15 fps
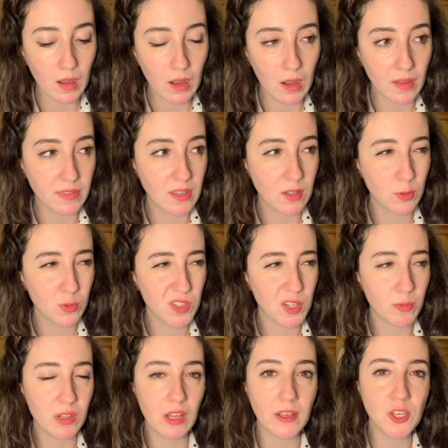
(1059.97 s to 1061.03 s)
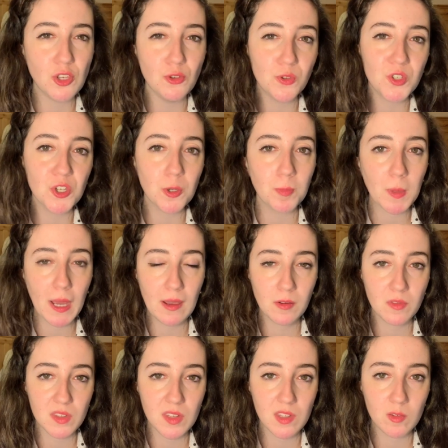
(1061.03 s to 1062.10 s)
I think also with like YouTube
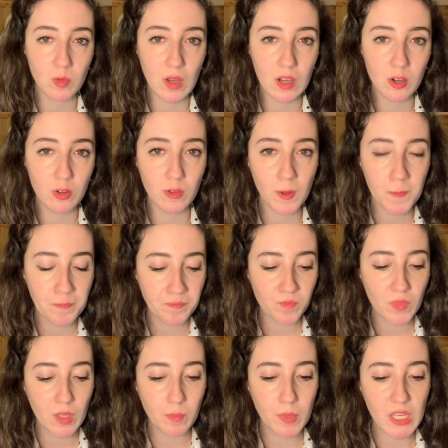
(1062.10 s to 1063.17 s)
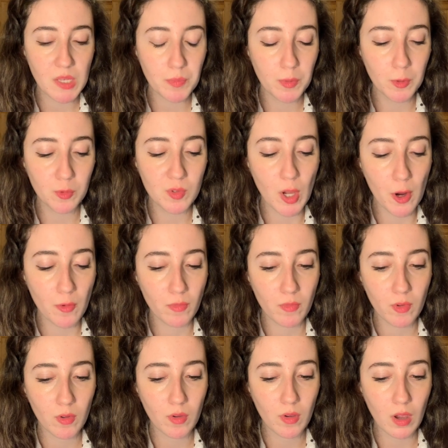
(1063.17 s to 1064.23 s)
counts as well, people
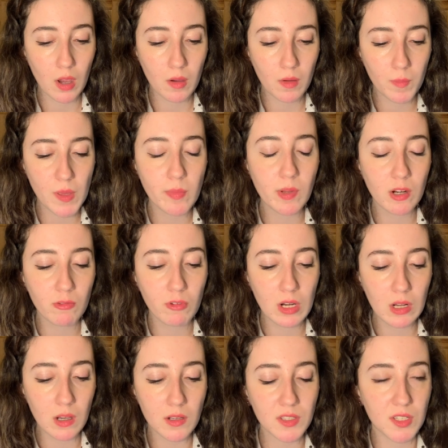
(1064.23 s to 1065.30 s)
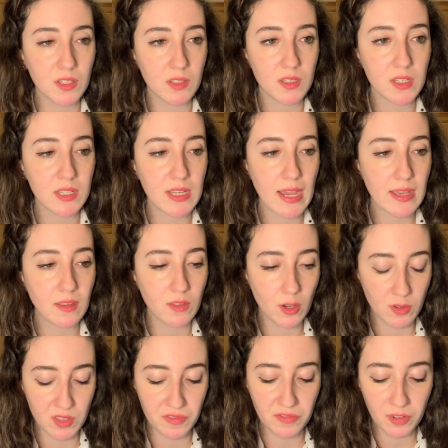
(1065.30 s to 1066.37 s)
are reluctant to take
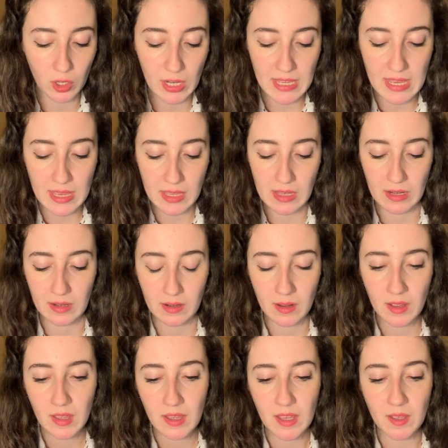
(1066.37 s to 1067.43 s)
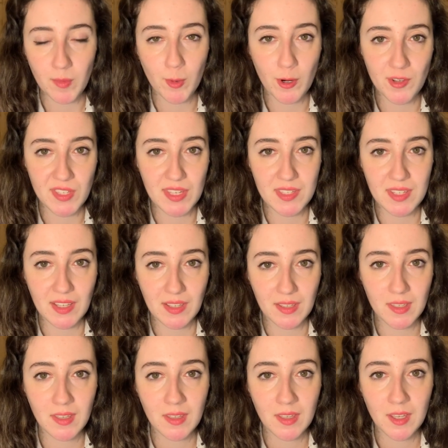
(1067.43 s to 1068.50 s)
those fully in
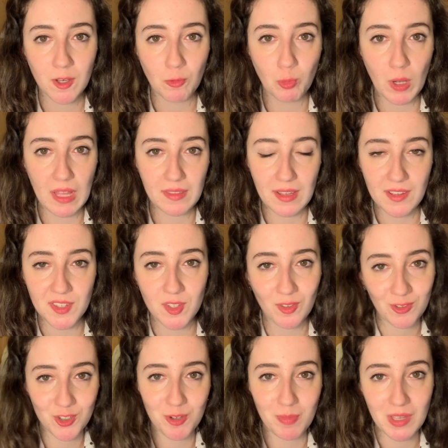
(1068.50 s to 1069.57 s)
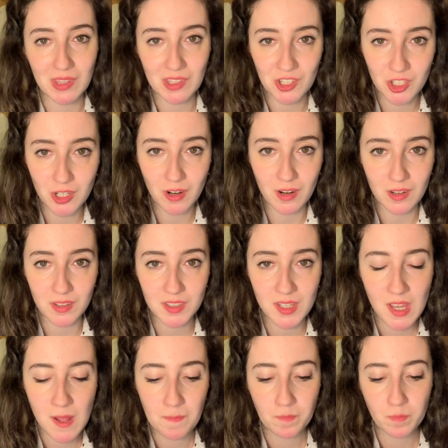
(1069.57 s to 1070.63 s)
processing where that song should be in the chart,
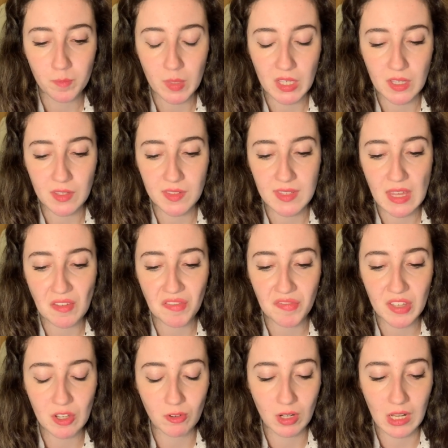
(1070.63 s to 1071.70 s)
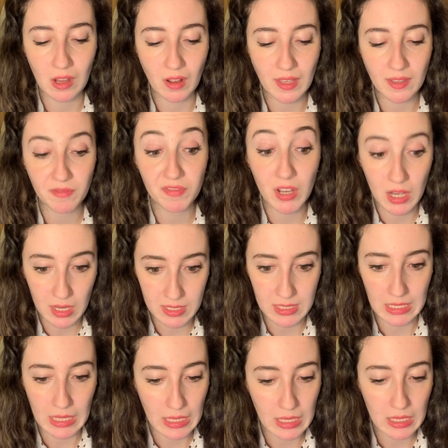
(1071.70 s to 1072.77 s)
because they feel like
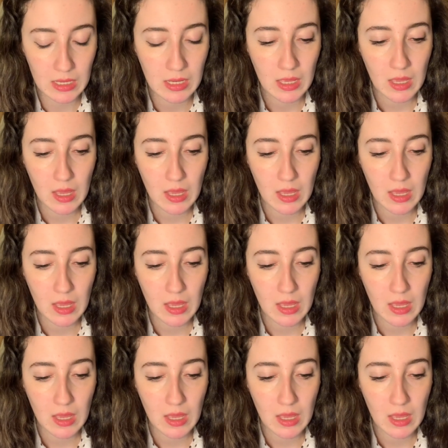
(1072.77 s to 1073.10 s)
firstly,